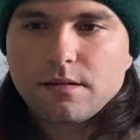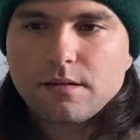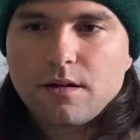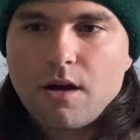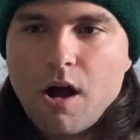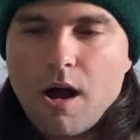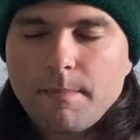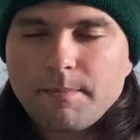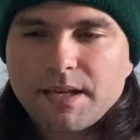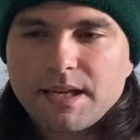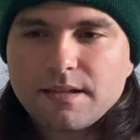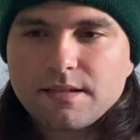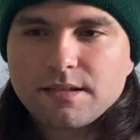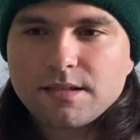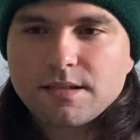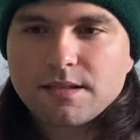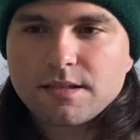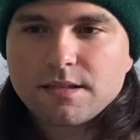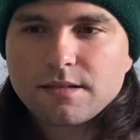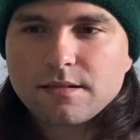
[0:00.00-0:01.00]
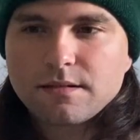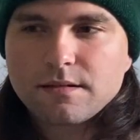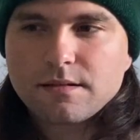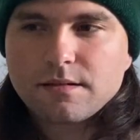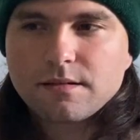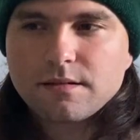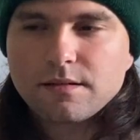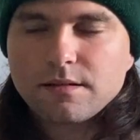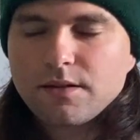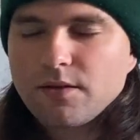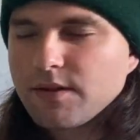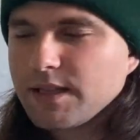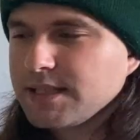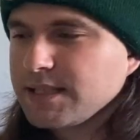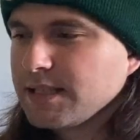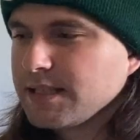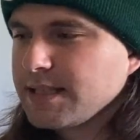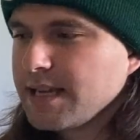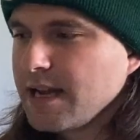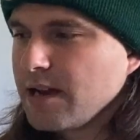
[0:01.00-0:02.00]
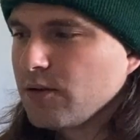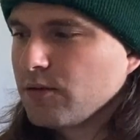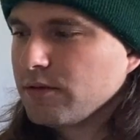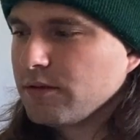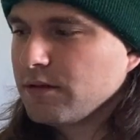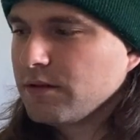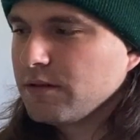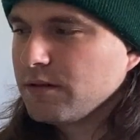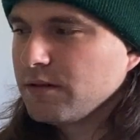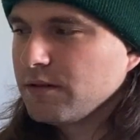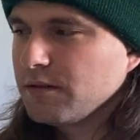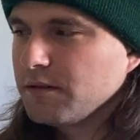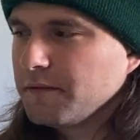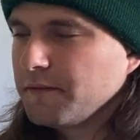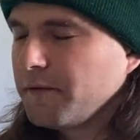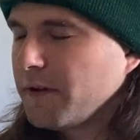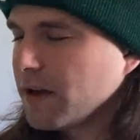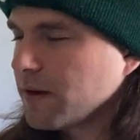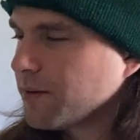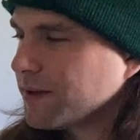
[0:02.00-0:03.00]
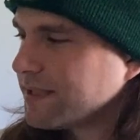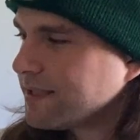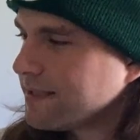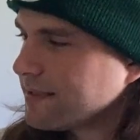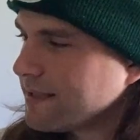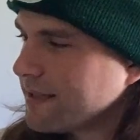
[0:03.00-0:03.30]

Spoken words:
Hopkins, no, that's a town. What's his